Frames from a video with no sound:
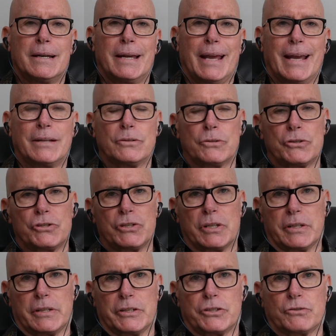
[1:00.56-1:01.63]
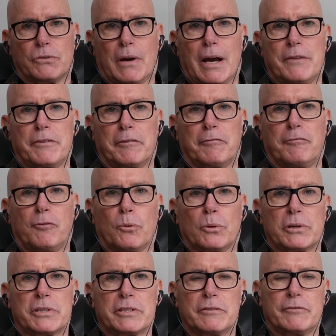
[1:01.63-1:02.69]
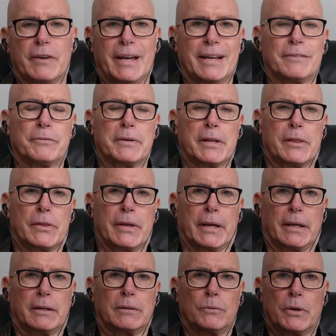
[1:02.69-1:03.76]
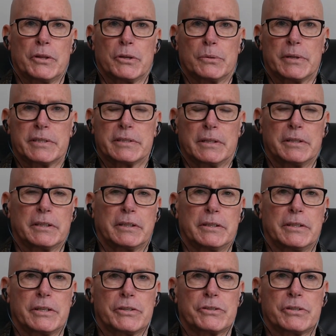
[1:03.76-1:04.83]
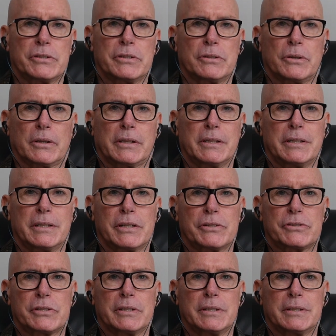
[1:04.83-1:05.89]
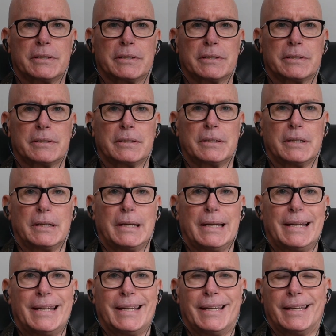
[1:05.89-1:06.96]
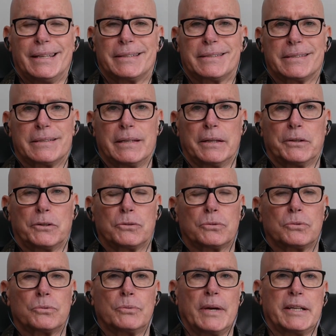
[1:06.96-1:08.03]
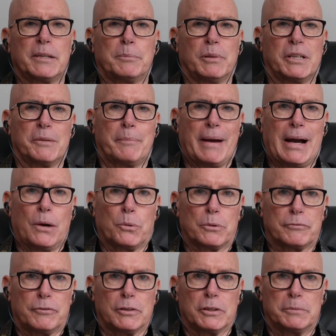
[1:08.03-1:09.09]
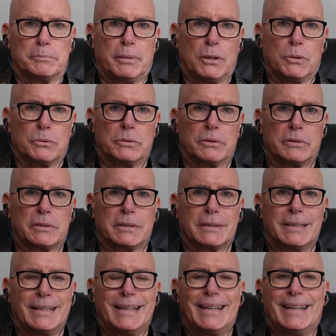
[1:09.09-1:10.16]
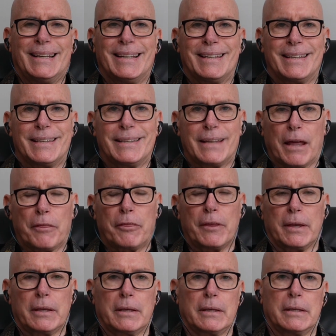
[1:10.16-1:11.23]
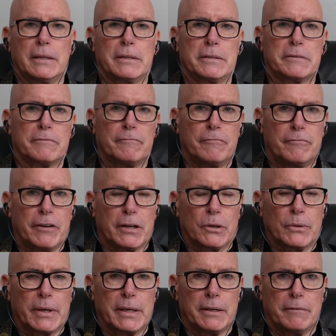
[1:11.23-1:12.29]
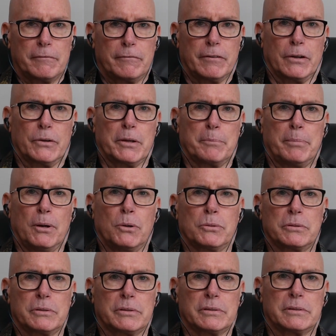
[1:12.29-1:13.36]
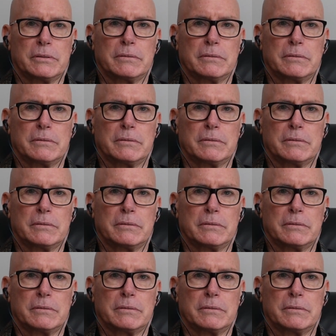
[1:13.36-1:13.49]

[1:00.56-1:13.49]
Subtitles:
energy, the driving force of everything, whether it's unconditioned or conditioned, it's incredibly powerful and potent. Nothing is very, very potent.